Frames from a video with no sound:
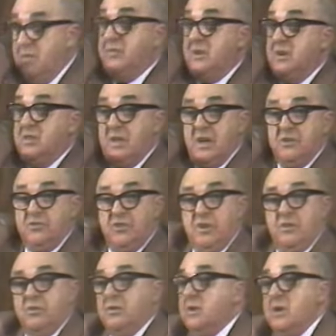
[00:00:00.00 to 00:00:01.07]
even in that
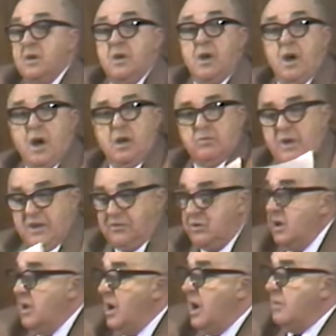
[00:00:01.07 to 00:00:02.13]
seat. All right.
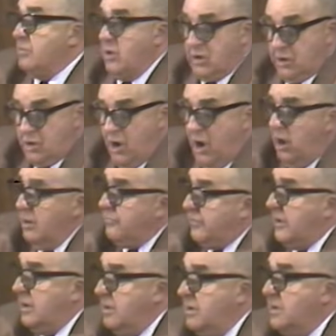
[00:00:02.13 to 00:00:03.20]
Your I'm going to call for
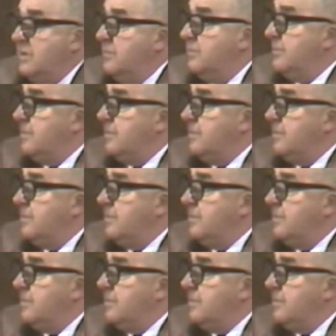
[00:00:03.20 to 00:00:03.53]
Mr. I,